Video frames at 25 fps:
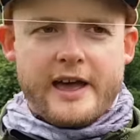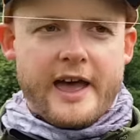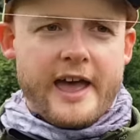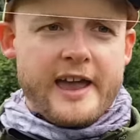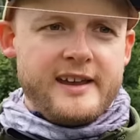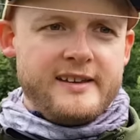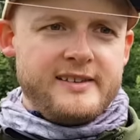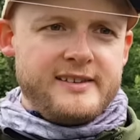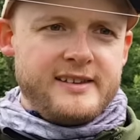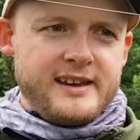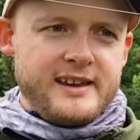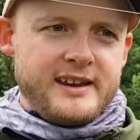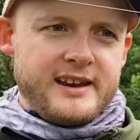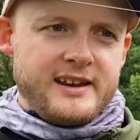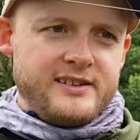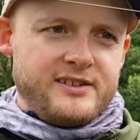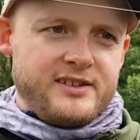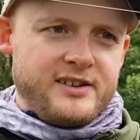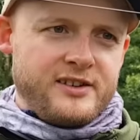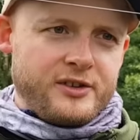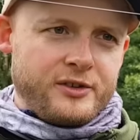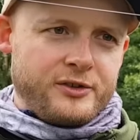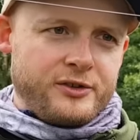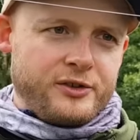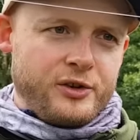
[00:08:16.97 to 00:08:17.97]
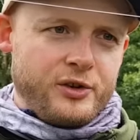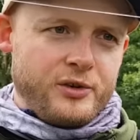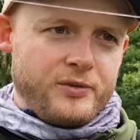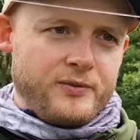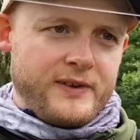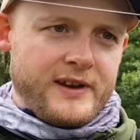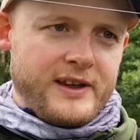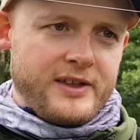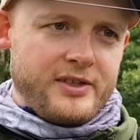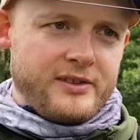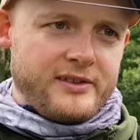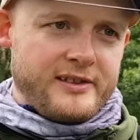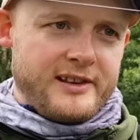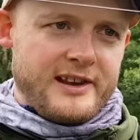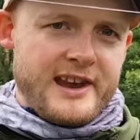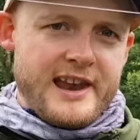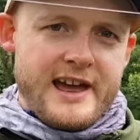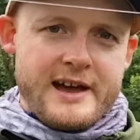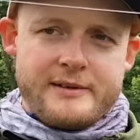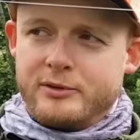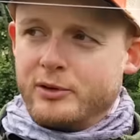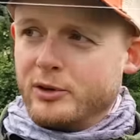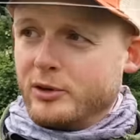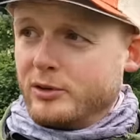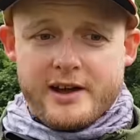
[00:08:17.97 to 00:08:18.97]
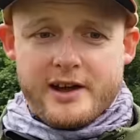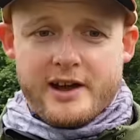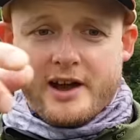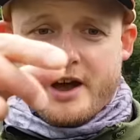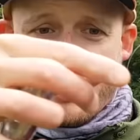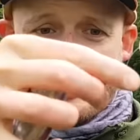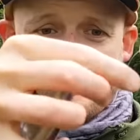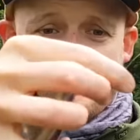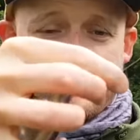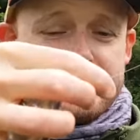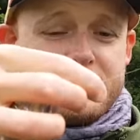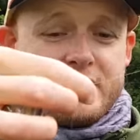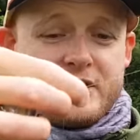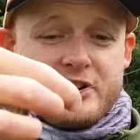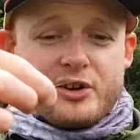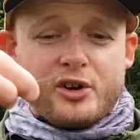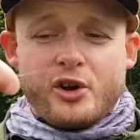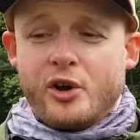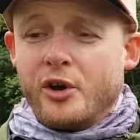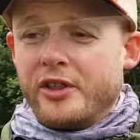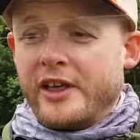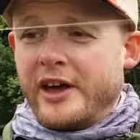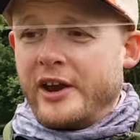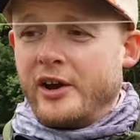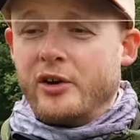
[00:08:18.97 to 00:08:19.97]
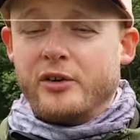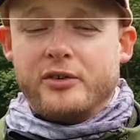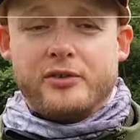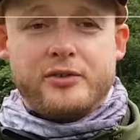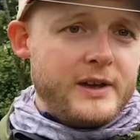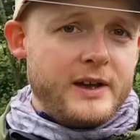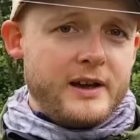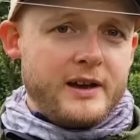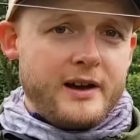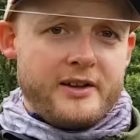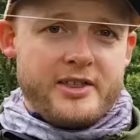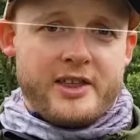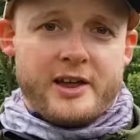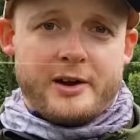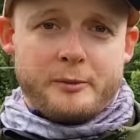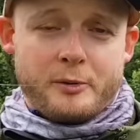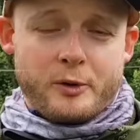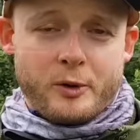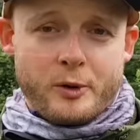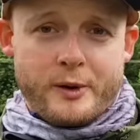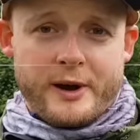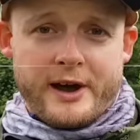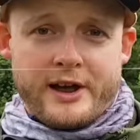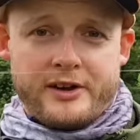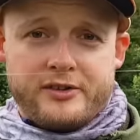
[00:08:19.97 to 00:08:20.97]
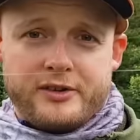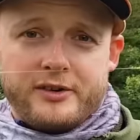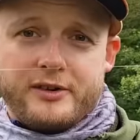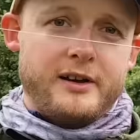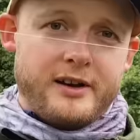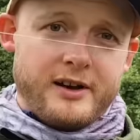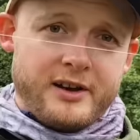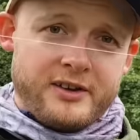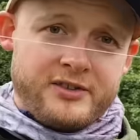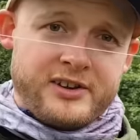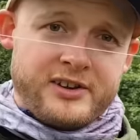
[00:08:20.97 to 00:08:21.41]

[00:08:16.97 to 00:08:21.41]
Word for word: 18 inches or two feet that's level. And I'm actually going to cut that off. And then I'm going to add a